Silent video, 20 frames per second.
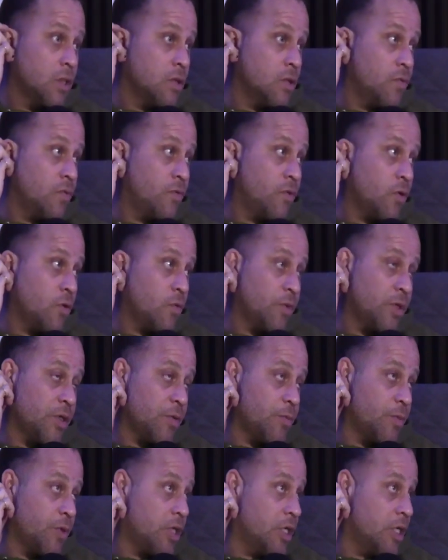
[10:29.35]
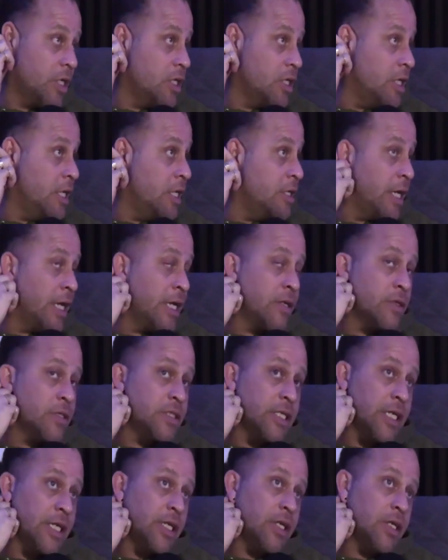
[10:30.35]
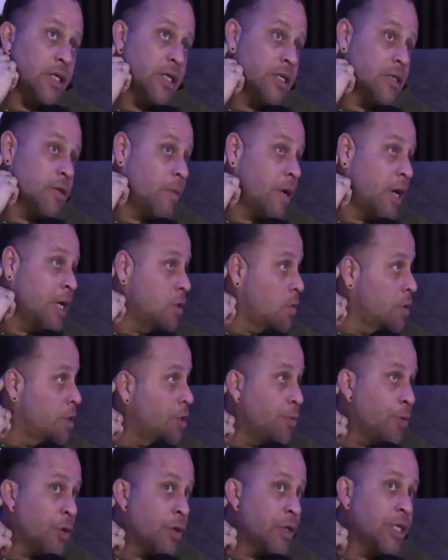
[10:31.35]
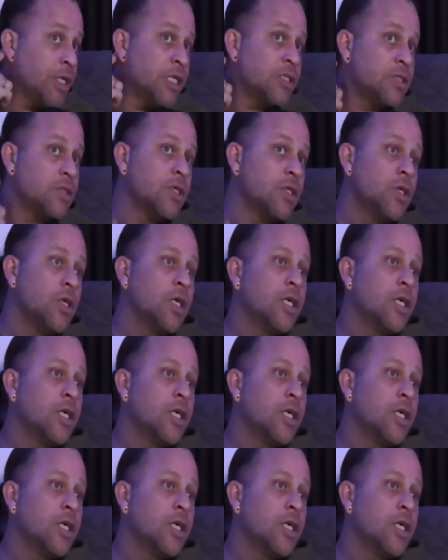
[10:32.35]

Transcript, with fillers: you feel me? But in the inner city and in the minority communities,